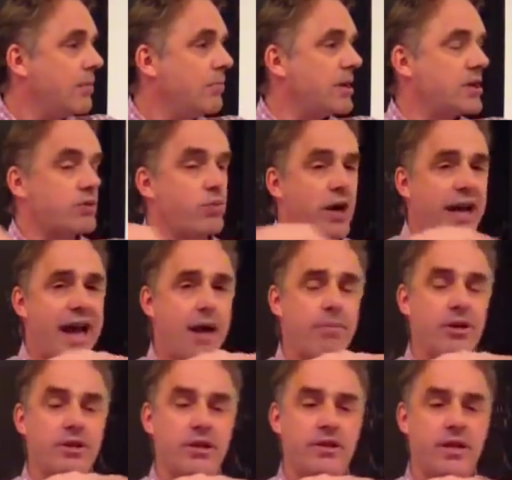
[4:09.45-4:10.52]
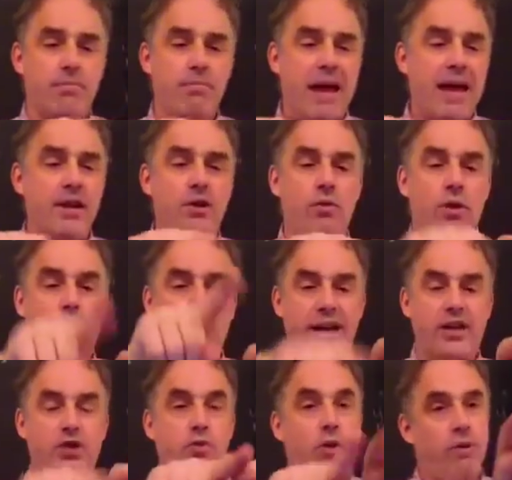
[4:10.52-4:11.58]
Because what happens is that men who are
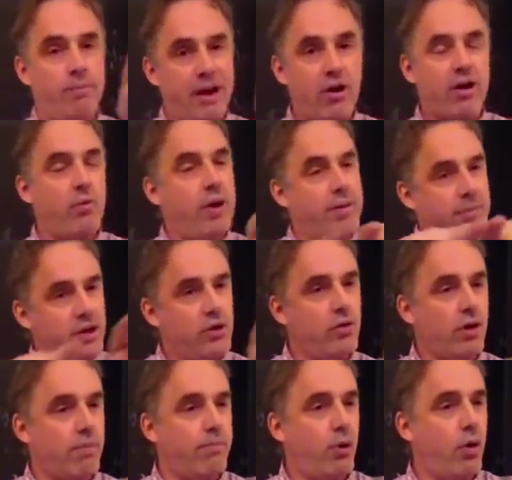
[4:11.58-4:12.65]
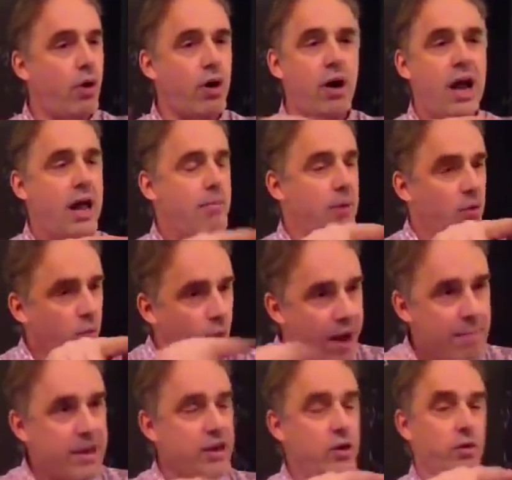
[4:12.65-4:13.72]
rich will marry women who are poor, but
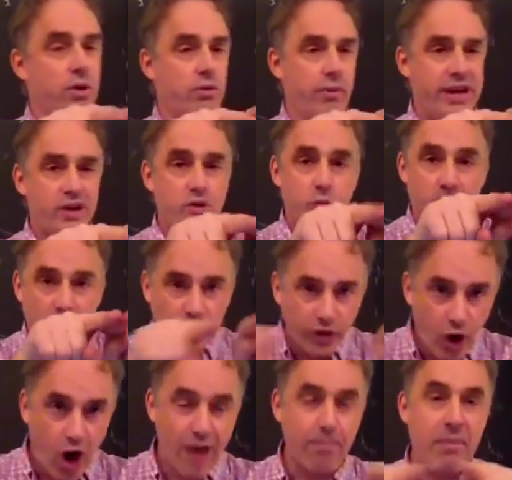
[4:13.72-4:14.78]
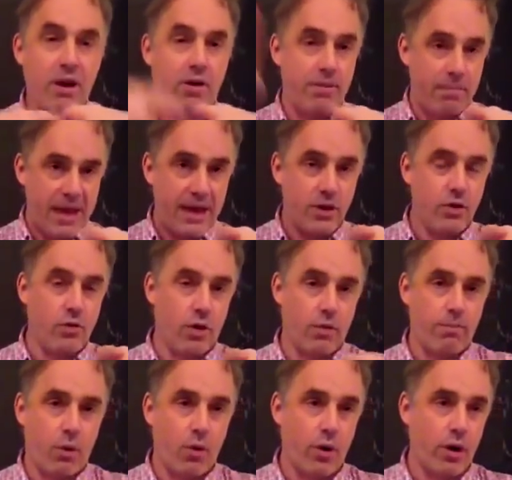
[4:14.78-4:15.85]
women who are rich will not marry men who
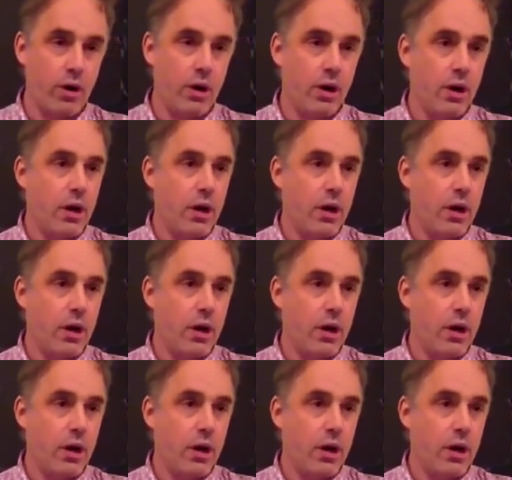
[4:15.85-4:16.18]
are poor.